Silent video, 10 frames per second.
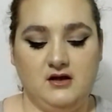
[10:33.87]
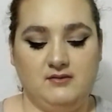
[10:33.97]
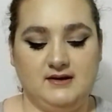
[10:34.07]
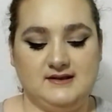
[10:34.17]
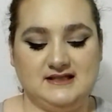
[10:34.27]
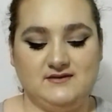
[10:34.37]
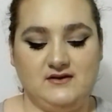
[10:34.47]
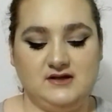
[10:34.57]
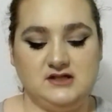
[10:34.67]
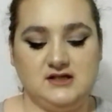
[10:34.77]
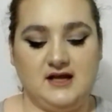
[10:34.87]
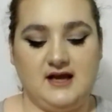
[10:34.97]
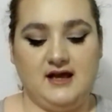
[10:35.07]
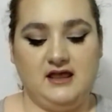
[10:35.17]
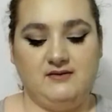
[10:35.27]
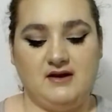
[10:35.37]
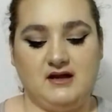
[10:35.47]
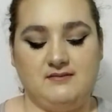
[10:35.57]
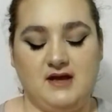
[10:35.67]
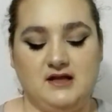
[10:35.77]
With this foundation, I highly
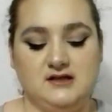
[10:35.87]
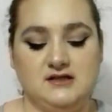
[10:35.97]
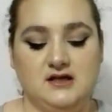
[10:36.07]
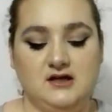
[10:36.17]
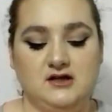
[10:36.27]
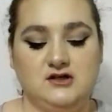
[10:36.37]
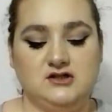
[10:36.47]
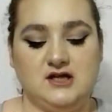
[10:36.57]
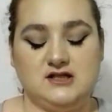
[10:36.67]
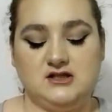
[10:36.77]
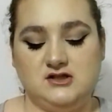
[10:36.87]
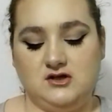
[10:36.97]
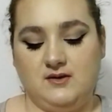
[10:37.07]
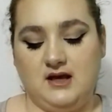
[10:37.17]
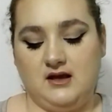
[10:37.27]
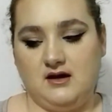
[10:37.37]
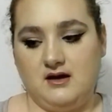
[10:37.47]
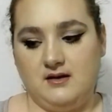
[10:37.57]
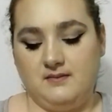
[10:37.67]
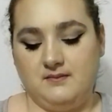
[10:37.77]
recommend just doing
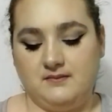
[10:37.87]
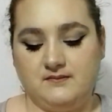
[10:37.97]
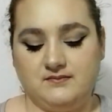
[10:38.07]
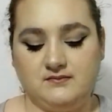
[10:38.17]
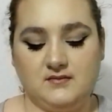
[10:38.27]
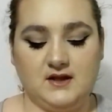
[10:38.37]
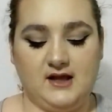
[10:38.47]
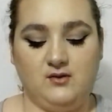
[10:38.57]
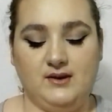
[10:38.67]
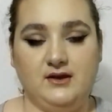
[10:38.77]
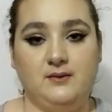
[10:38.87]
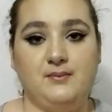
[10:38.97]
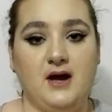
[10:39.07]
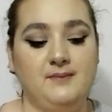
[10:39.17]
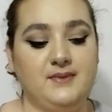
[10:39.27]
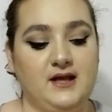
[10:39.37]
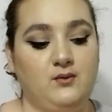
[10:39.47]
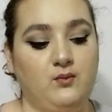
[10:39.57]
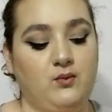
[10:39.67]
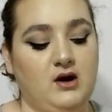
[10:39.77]
like one little pump, like
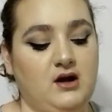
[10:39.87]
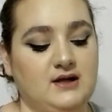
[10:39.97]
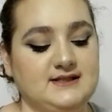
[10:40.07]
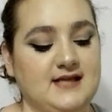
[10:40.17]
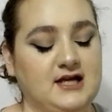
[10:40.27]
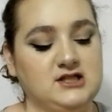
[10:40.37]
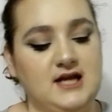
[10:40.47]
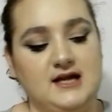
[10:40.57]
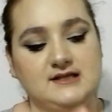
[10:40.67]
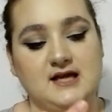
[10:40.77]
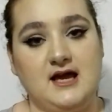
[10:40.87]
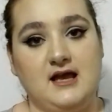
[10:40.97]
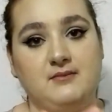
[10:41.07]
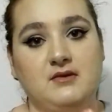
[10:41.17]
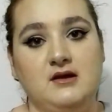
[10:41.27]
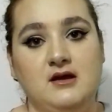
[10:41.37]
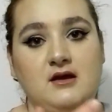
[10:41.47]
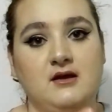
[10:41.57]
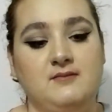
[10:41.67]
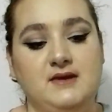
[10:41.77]
work section at a time,
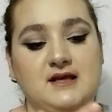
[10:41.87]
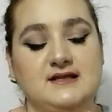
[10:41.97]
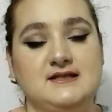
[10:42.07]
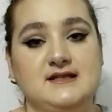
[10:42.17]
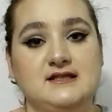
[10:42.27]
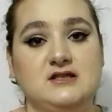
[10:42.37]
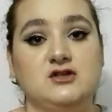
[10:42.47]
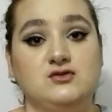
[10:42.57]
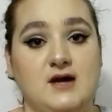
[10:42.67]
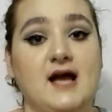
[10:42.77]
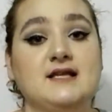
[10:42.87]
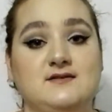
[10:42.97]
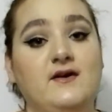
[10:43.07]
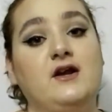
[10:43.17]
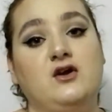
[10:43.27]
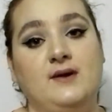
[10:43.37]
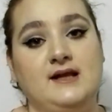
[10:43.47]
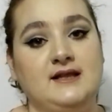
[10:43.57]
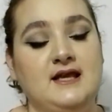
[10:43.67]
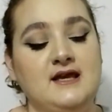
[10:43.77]
because this dries very
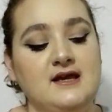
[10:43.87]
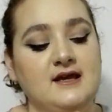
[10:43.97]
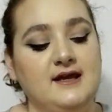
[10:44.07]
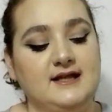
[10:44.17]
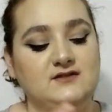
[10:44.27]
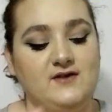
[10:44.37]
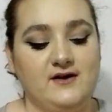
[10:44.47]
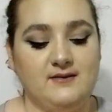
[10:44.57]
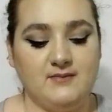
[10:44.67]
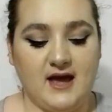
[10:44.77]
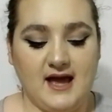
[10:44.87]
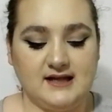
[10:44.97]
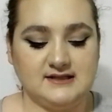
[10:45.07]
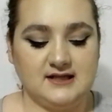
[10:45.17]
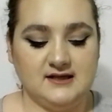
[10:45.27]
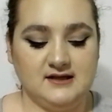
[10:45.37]
quickly. It's very matte.